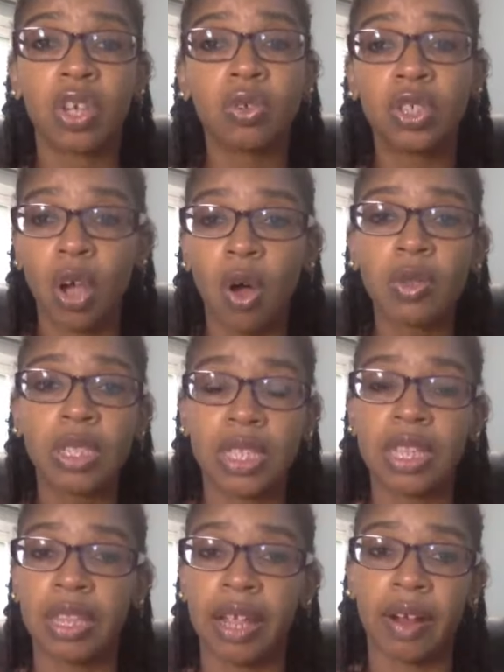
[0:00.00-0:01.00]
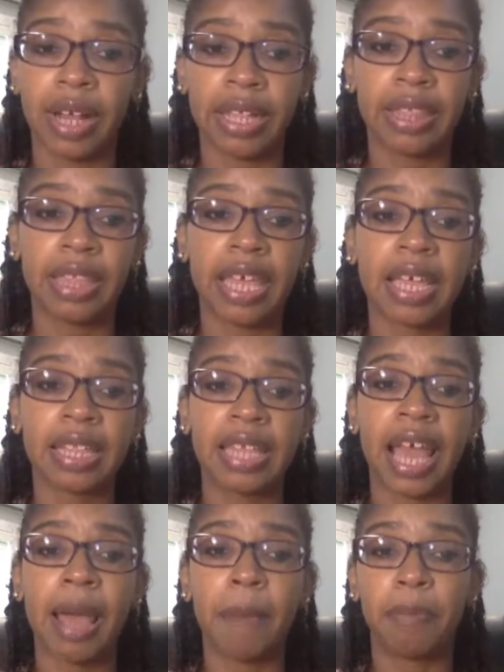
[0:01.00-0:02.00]
So don't sit there and think
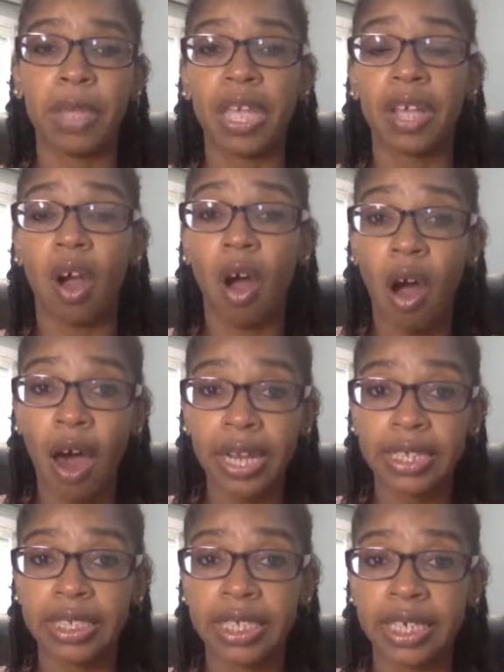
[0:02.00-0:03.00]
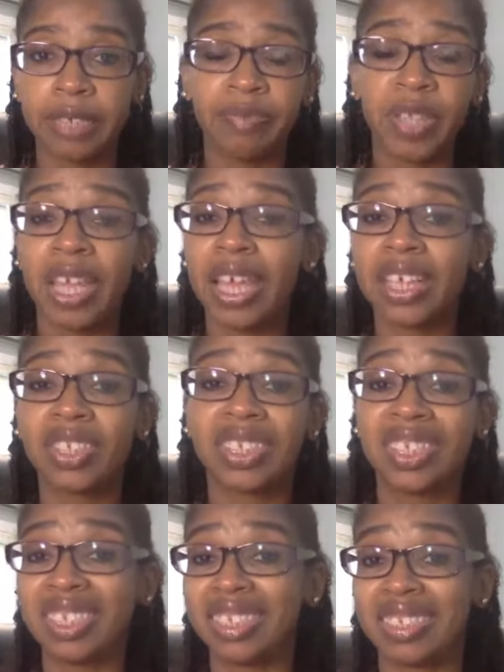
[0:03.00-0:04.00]
that being audited
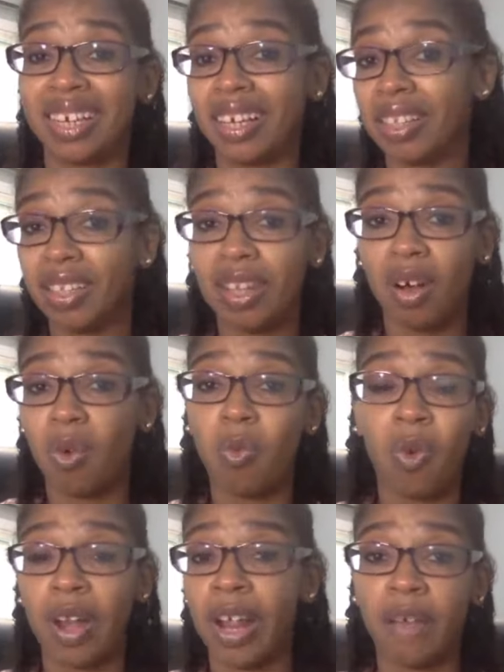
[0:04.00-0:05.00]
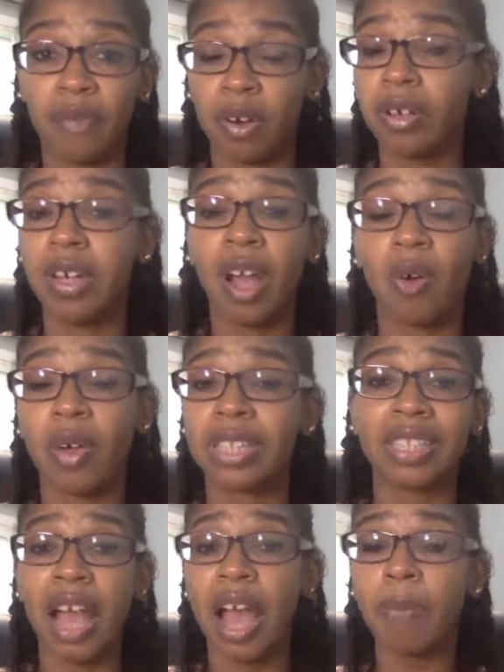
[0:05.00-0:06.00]
is just, you know, whatever. No,
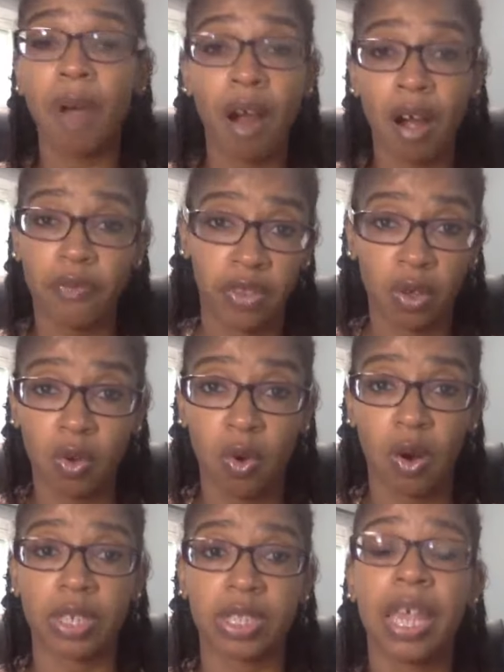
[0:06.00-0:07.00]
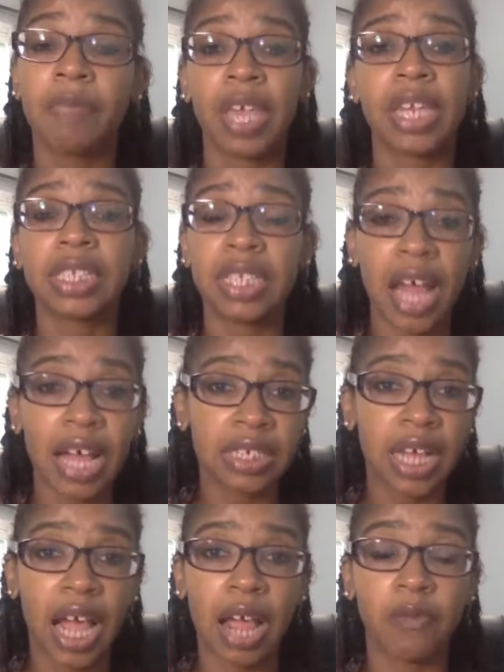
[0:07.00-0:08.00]
it's not par for the course, and it's
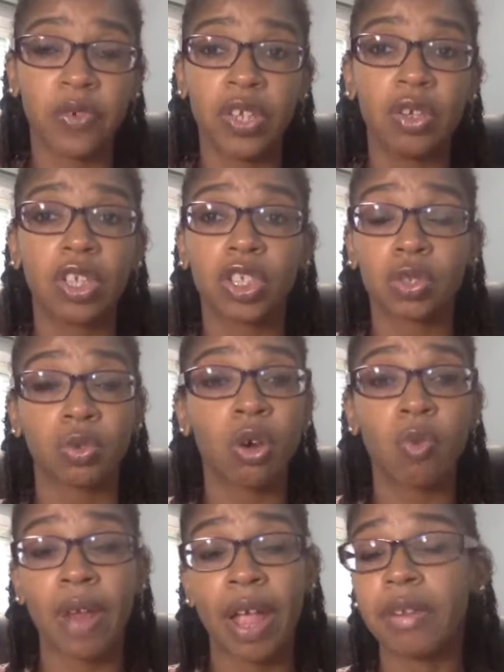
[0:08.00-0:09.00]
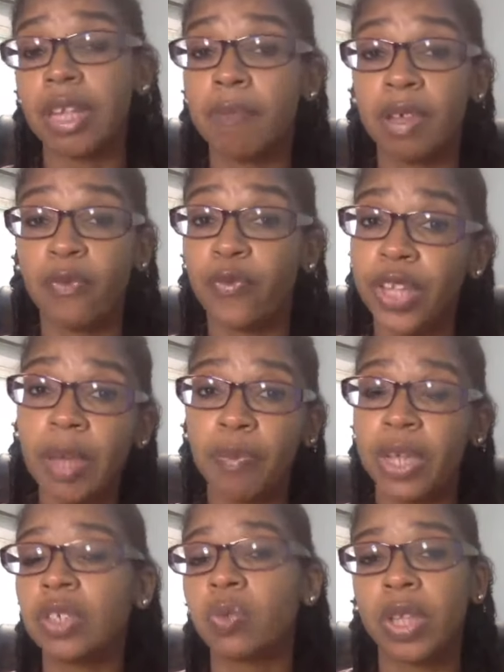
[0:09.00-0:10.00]
not time for you to screw around and be
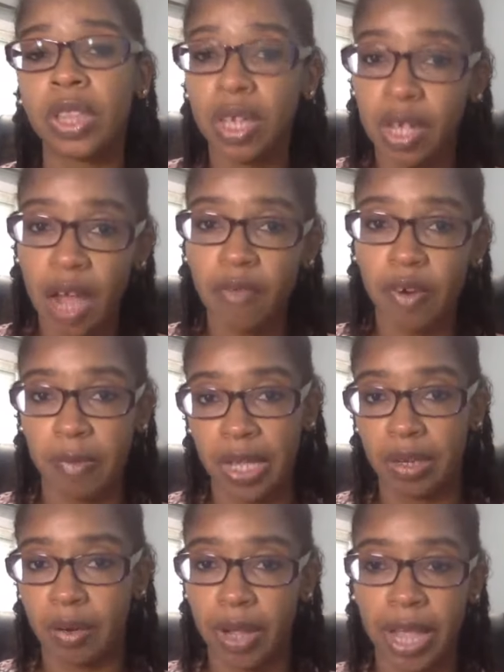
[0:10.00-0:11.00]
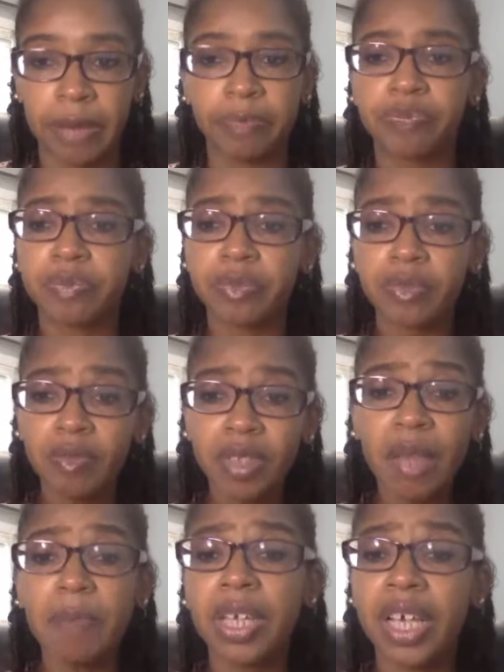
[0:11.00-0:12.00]
flippant with the government, okay?
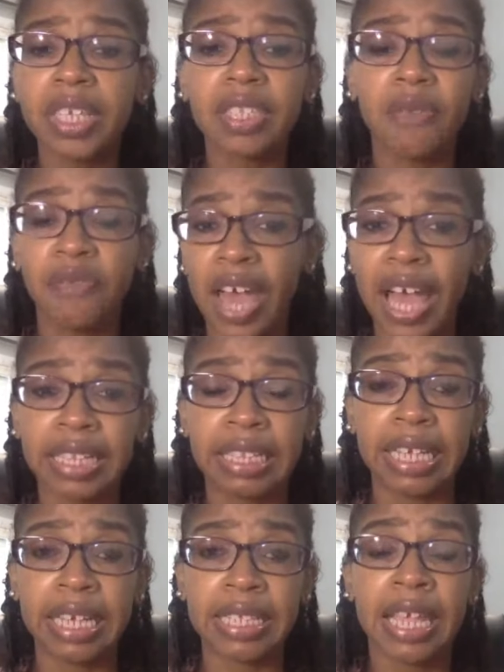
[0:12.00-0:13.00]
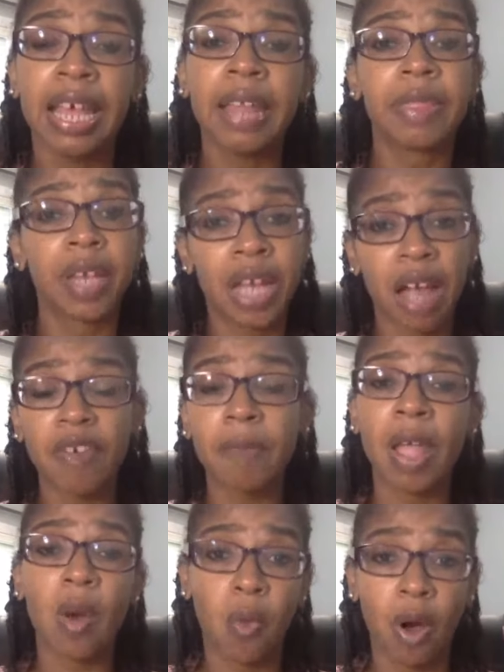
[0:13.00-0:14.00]
Because the fact is, the
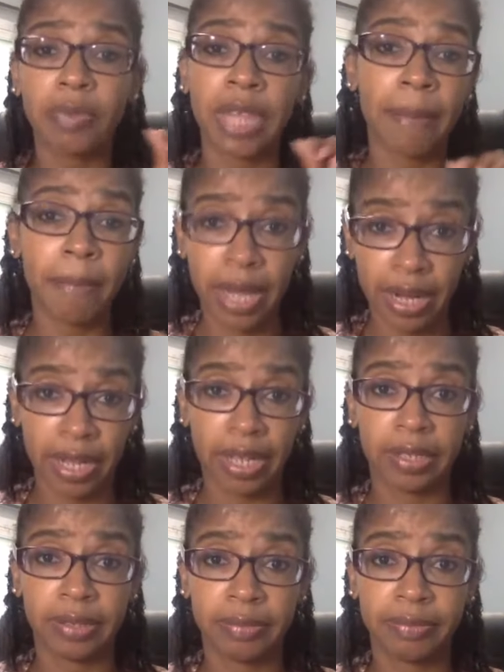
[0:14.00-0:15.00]
government wants their money.